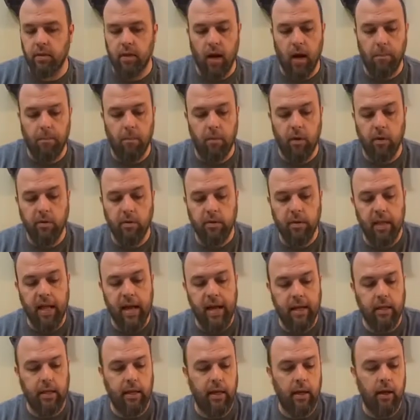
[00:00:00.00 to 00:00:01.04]
up, most
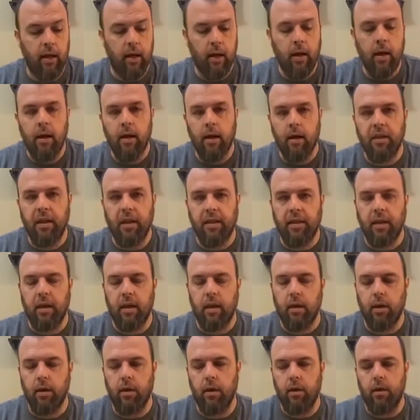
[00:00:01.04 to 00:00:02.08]
likely, that they
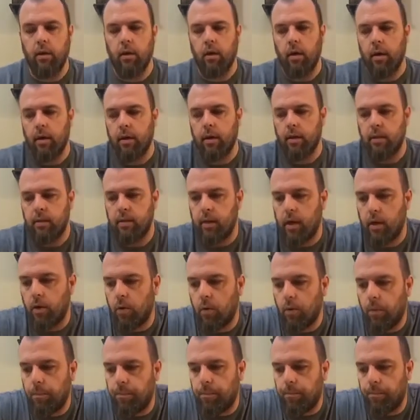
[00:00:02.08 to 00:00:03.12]
could. So